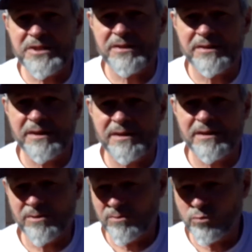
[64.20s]
to
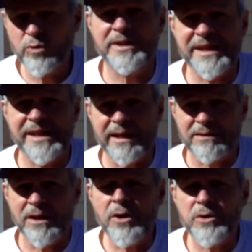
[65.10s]
really
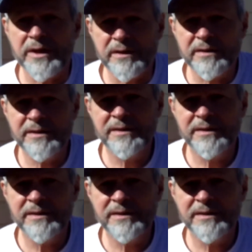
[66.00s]
get loaded